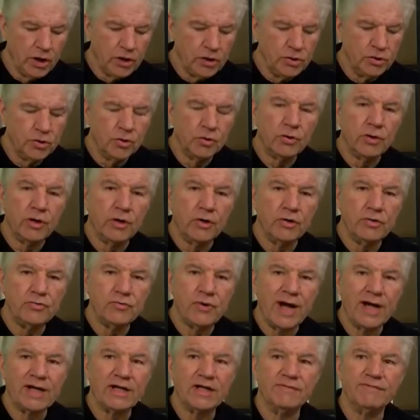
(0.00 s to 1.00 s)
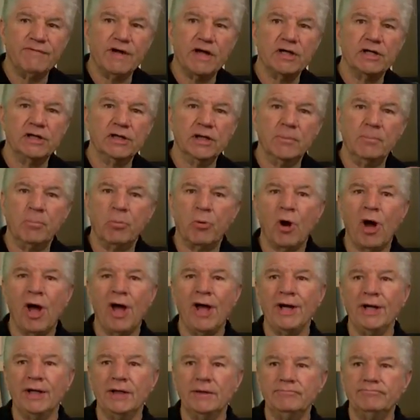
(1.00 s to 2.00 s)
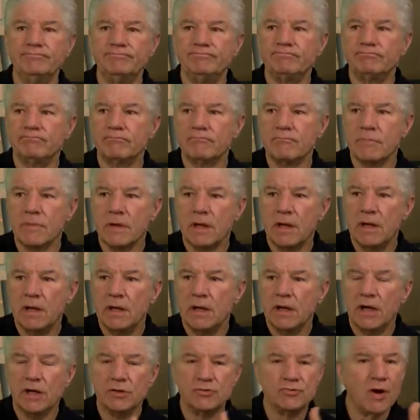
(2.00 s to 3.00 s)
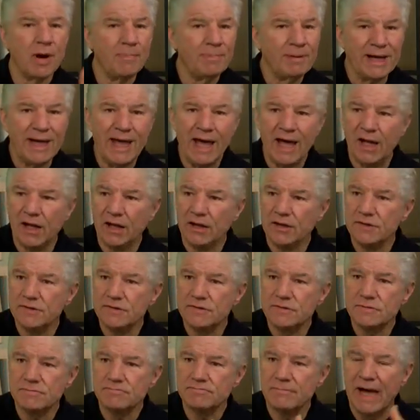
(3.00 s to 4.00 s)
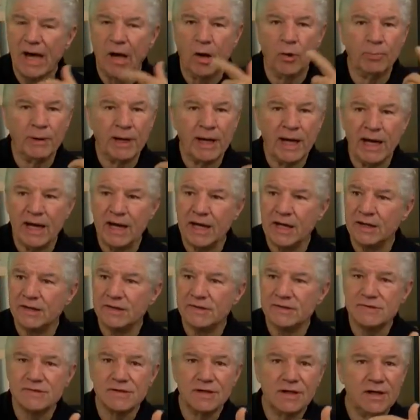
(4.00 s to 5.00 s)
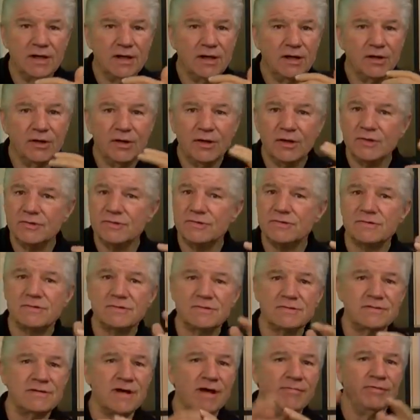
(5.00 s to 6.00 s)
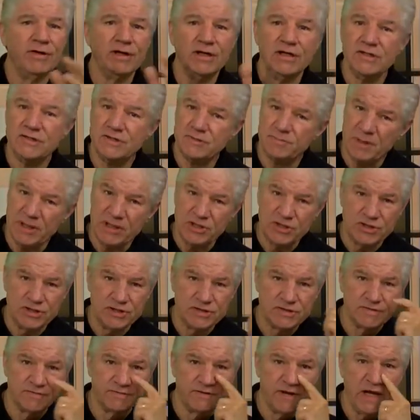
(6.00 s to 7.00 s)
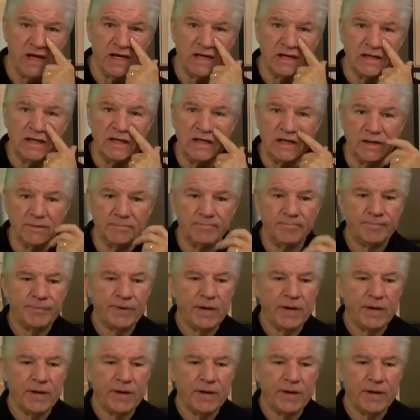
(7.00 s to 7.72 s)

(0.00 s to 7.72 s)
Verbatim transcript: Urinary tract infection, glabrata, uh, tropicalis, albicans, there's seventy species of Candida.